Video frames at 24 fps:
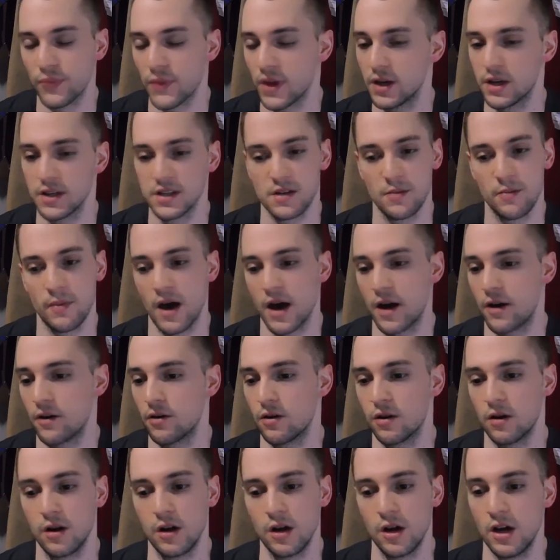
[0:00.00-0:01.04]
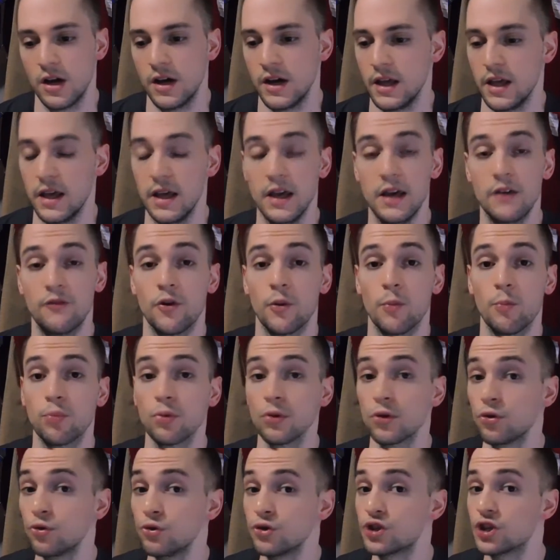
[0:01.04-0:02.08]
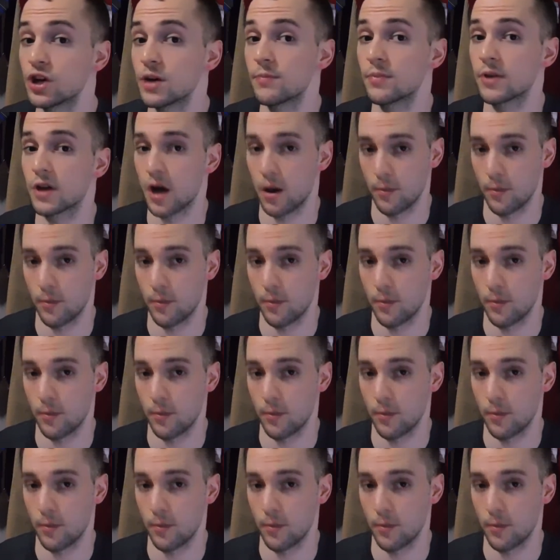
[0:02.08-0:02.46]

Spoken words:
It doesn't matter if a blue chip